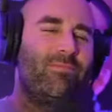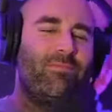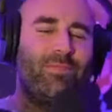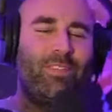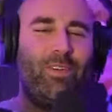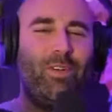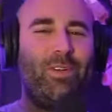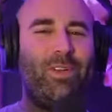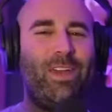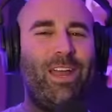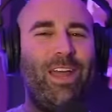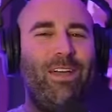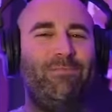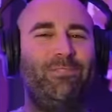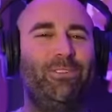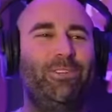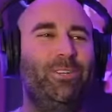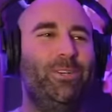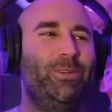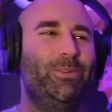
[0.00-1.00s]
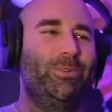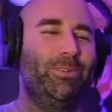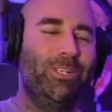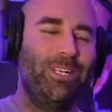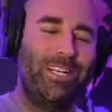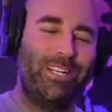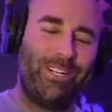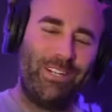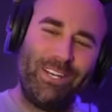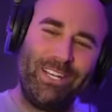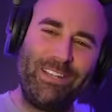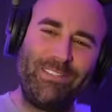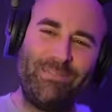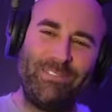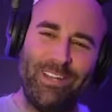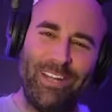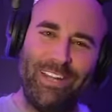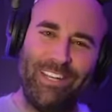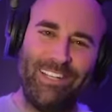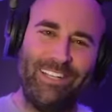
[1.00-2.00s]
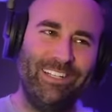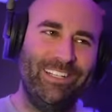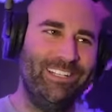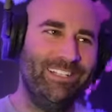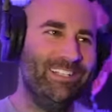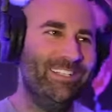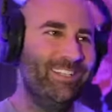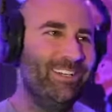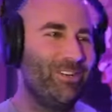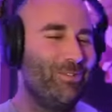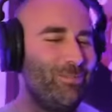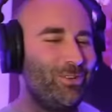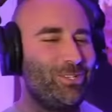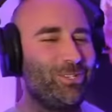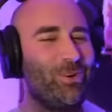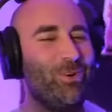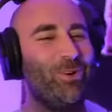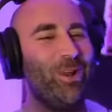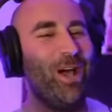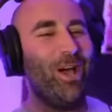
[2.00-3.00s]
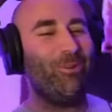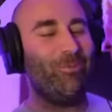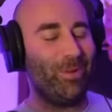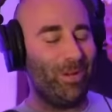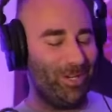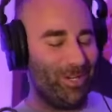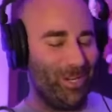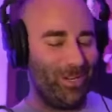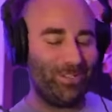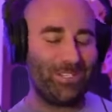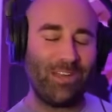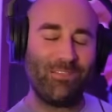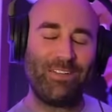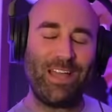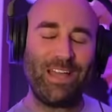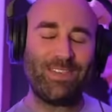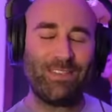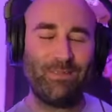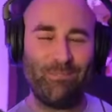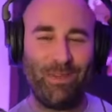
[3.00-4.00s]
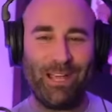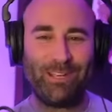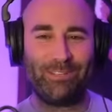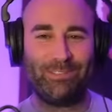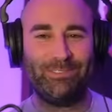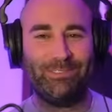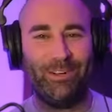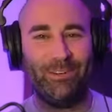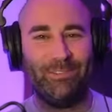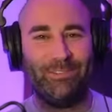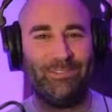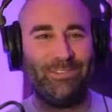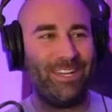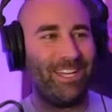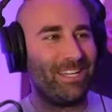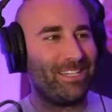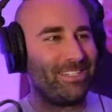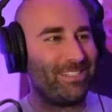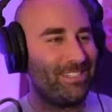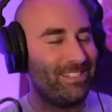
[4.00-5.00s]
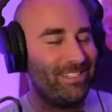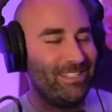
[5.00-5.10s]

Well, good afternoon. Good evening. What's going on, weirdos? I've got the microphone fixed.